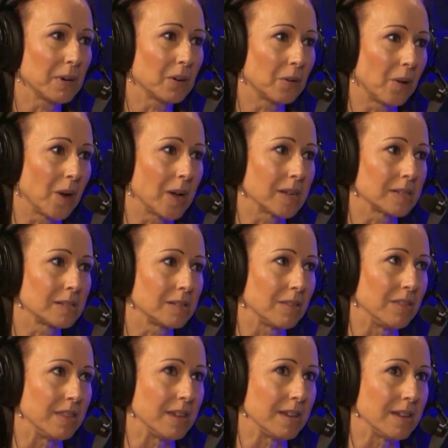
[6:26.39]
came across
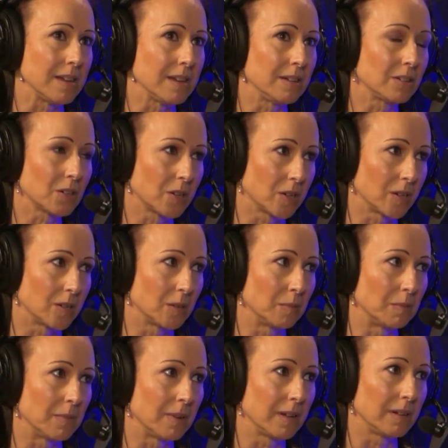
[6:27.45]
the
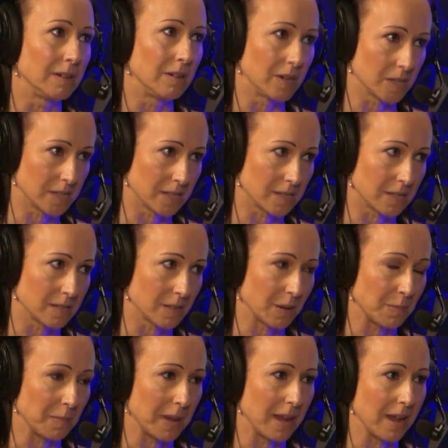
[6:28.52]
term
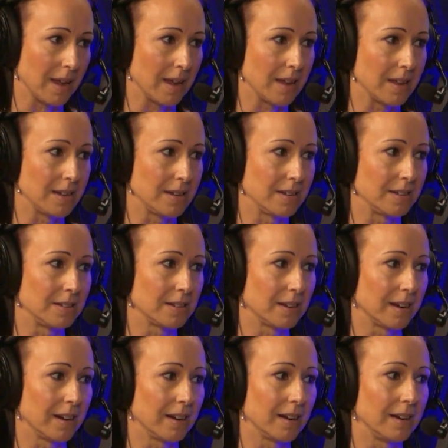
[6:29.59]
narcissism and
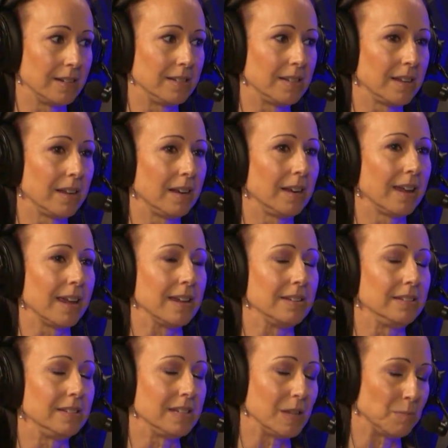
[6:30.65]
I did a
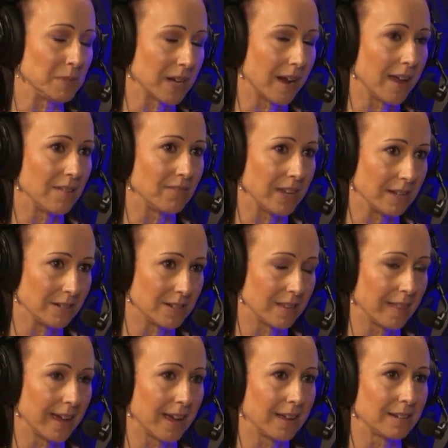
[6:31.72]
deep dive into
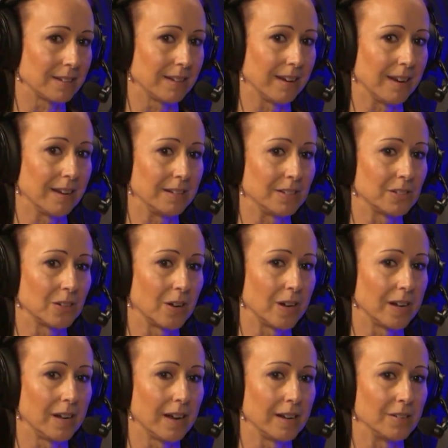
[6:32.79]
that and
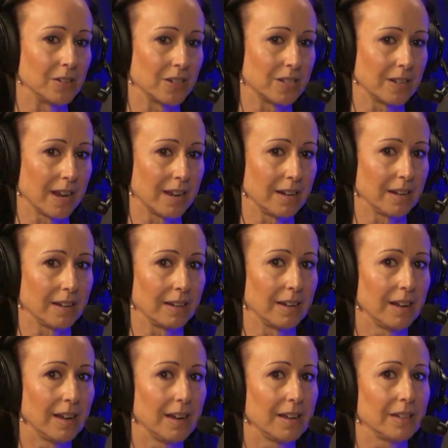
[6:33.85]
started understanding
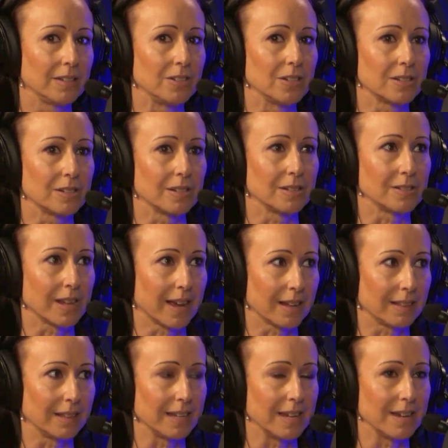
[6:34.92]
just
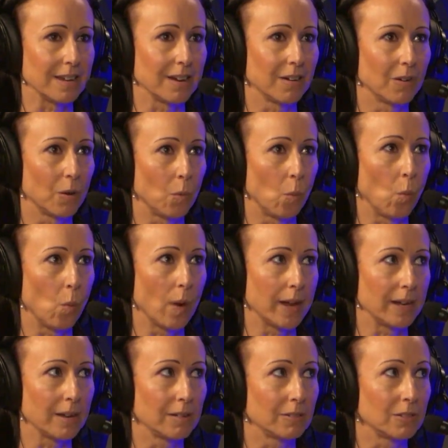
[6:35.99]
exactly
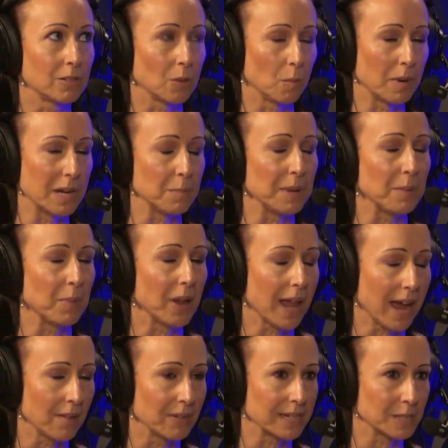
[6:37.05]
what so many people
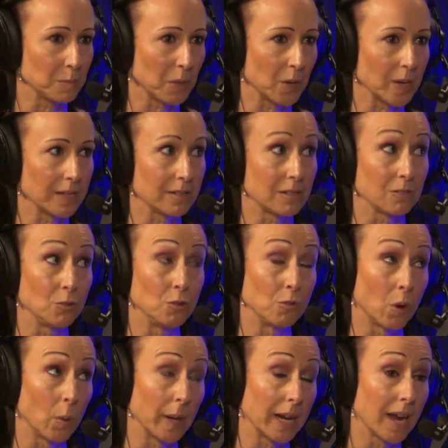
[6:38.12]
have experienced
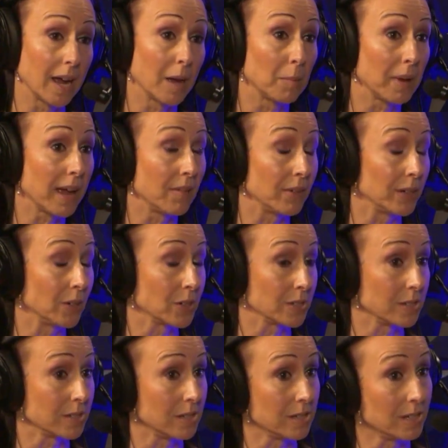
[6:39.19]
growing up, having
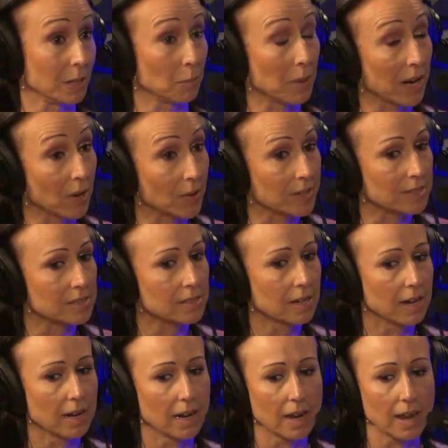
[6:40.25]
narcissistic parents,